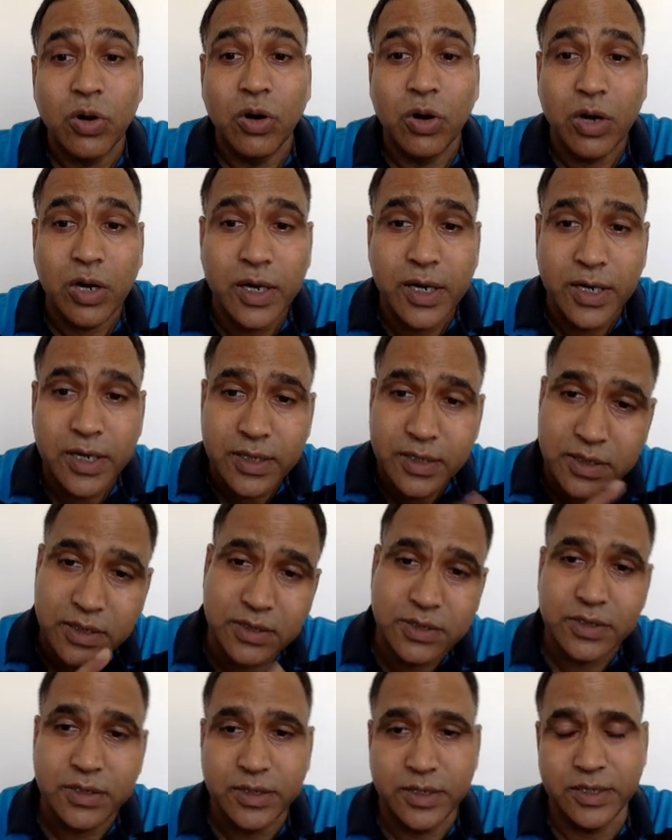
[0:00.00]

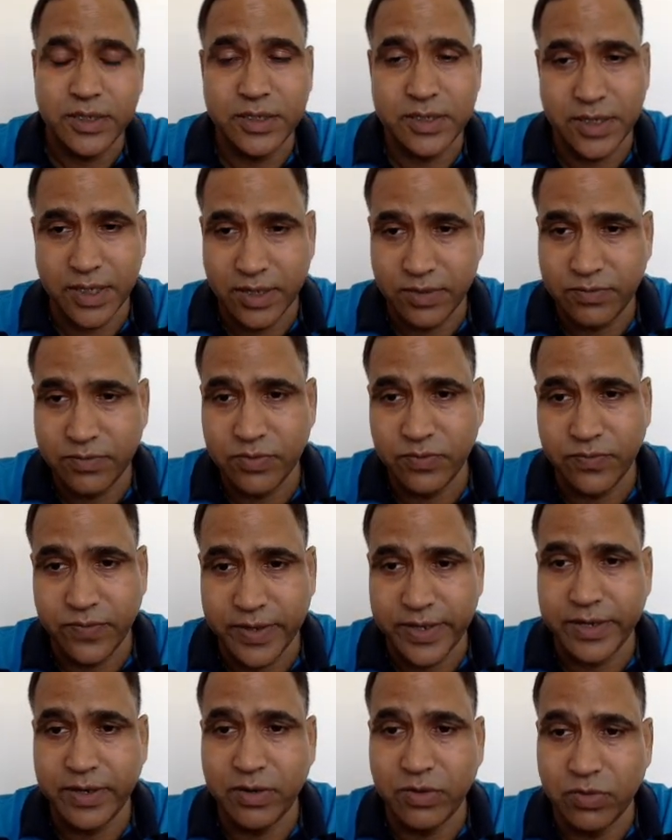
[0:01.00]
organization itself to
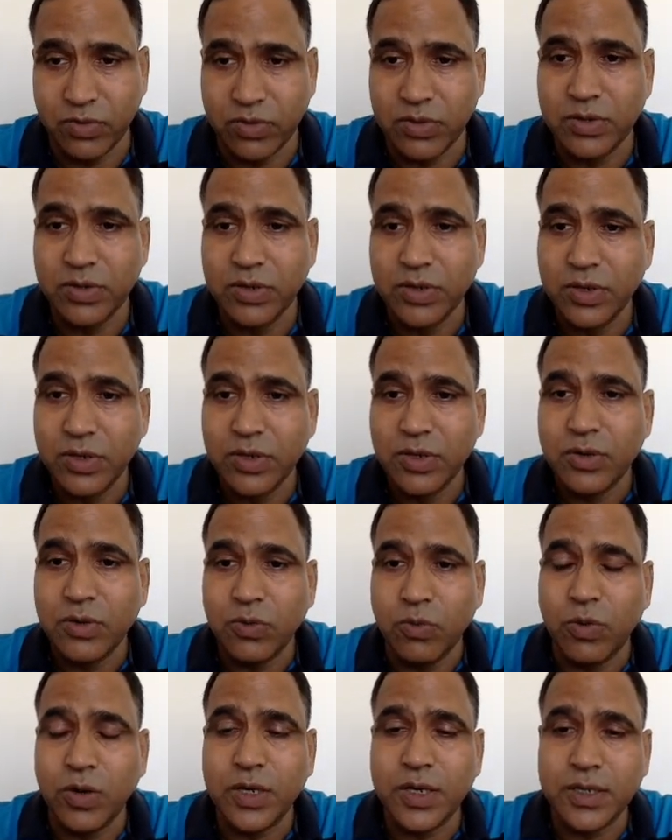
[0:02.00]
find out
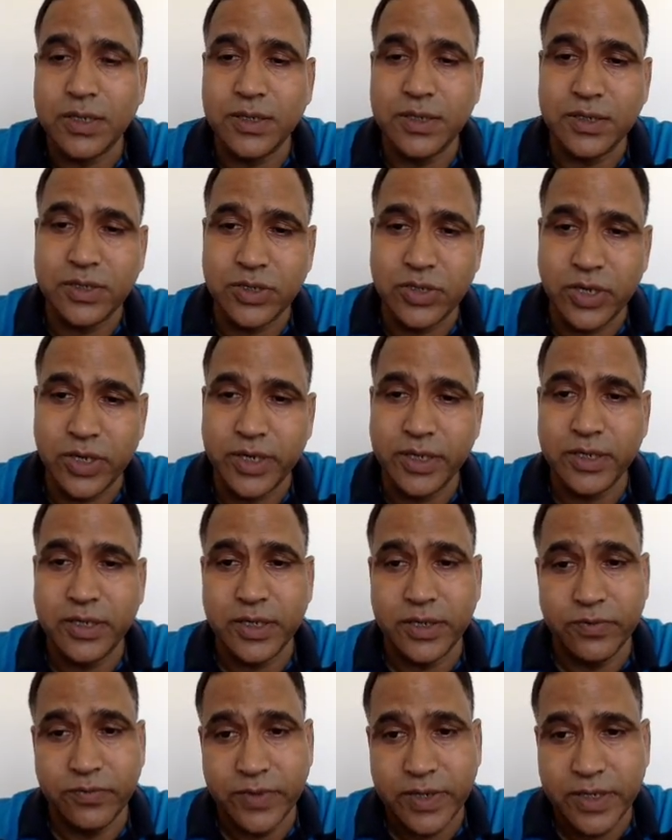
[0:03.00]
what are the strength
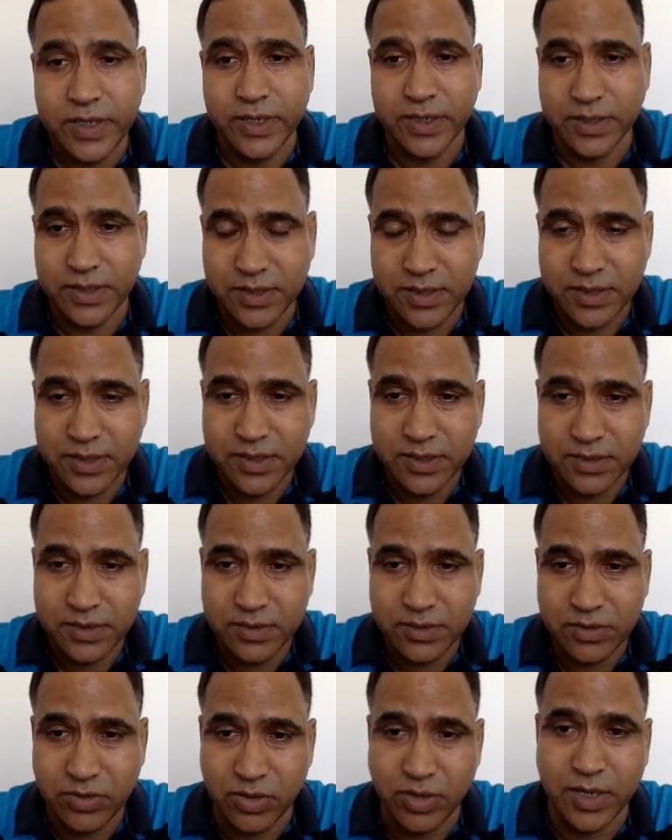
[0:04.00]
and weakness
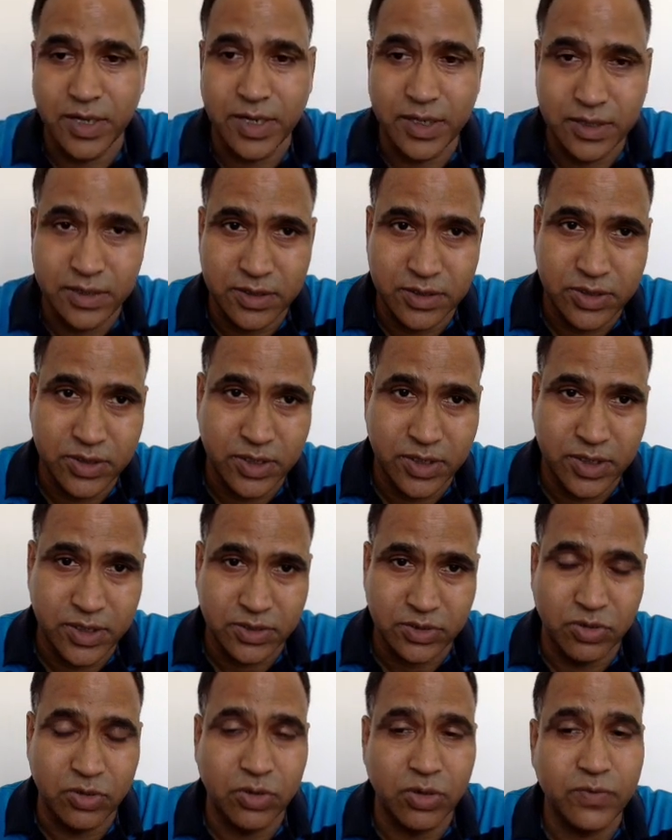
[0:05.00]
organization has
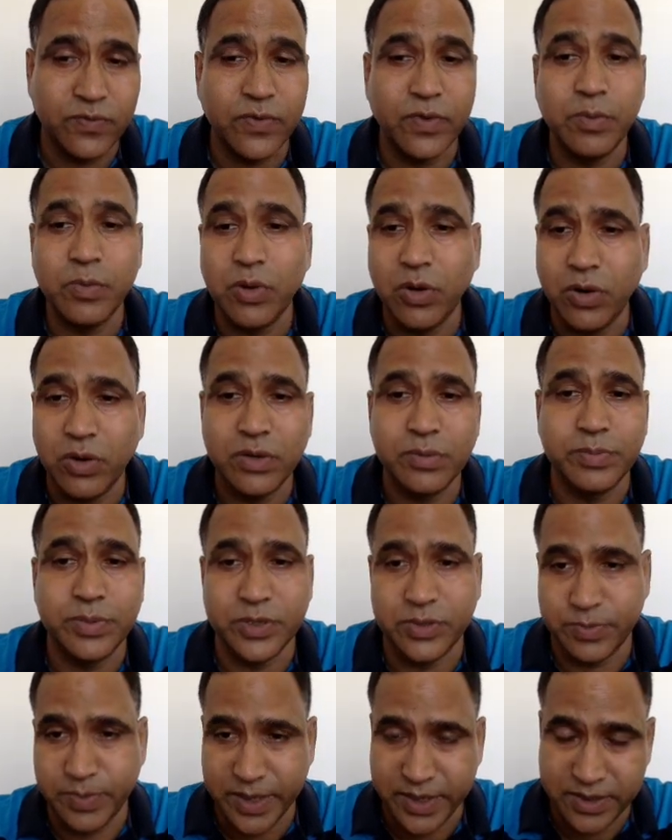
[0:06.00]
got from all
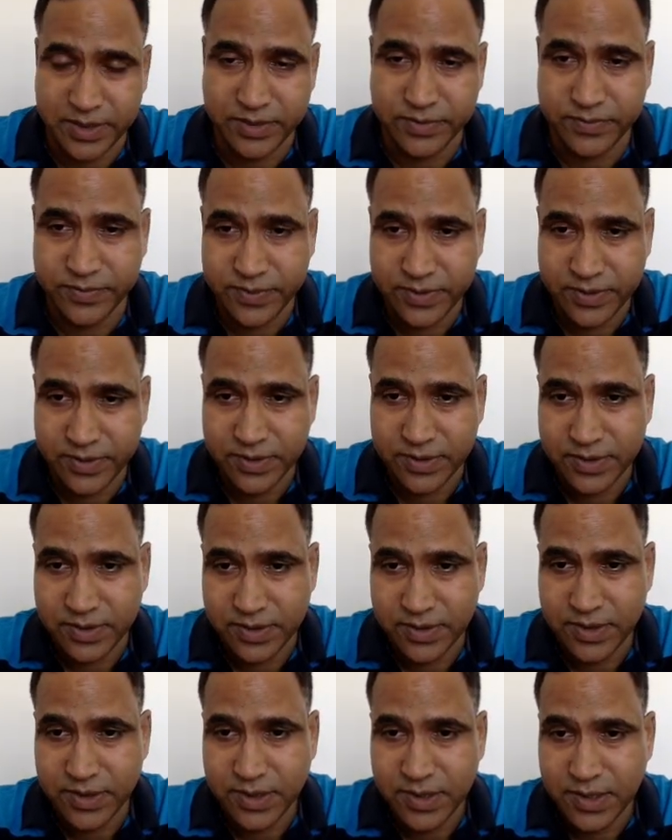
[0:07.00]
perspectives.
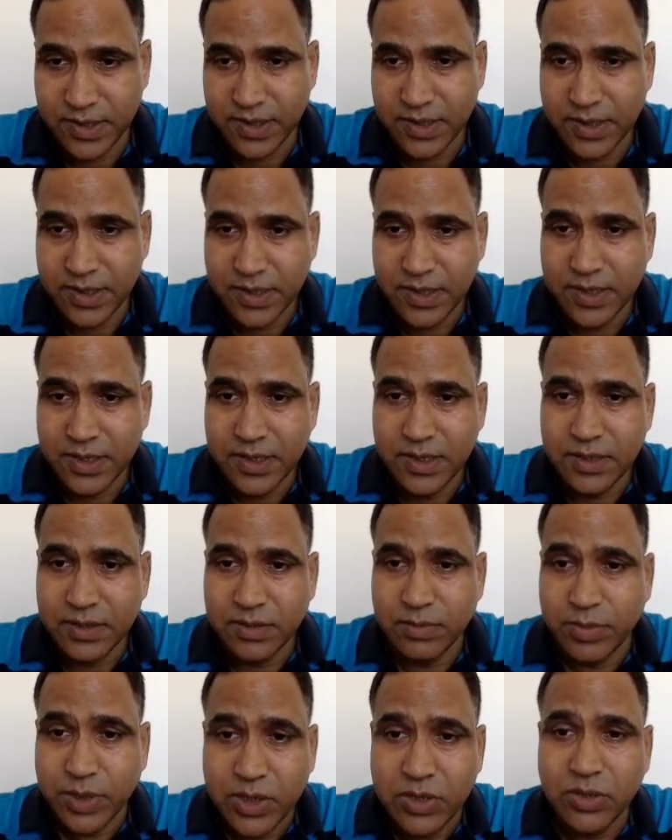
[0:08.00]

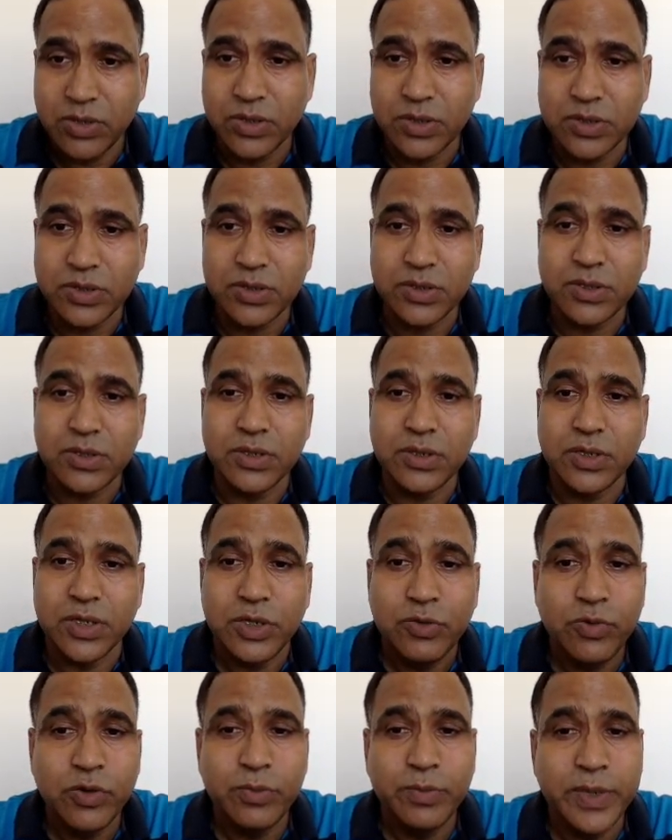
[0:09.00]
Because
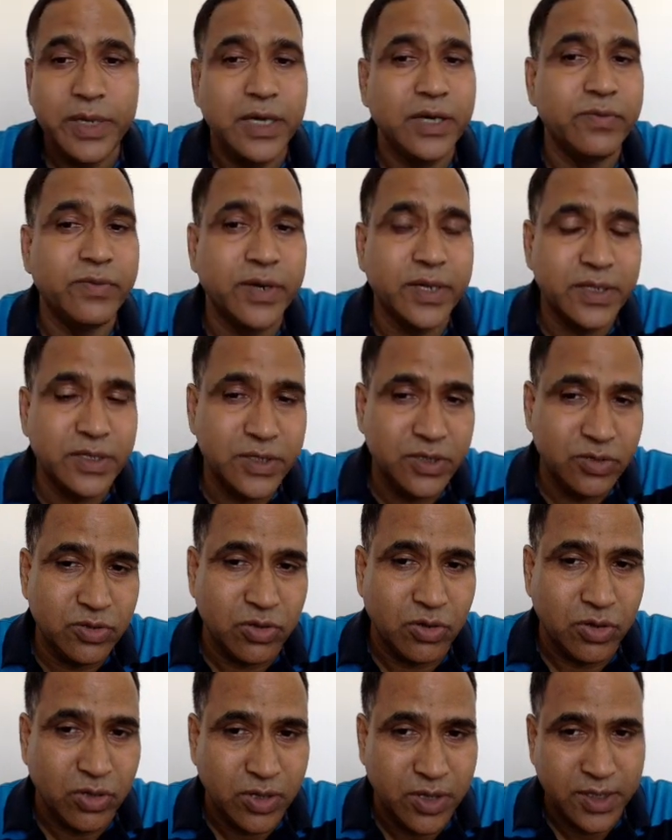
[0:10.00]
you will be leveraging your
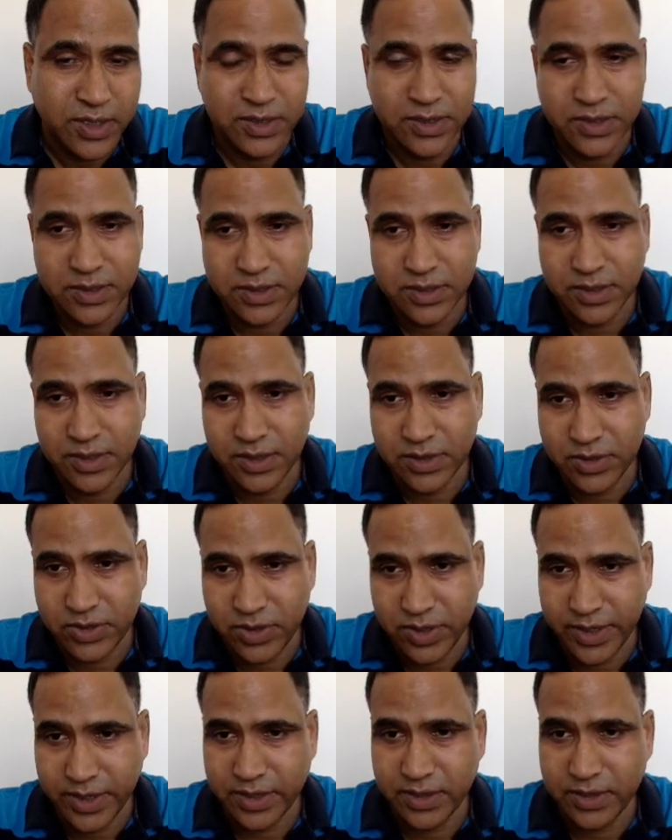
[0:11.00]
organizational
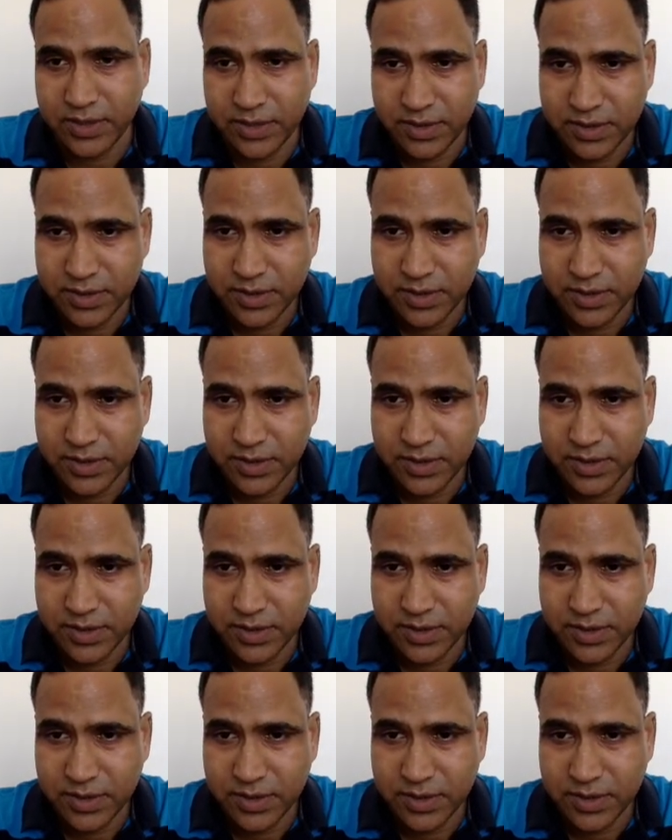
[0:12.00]
strength,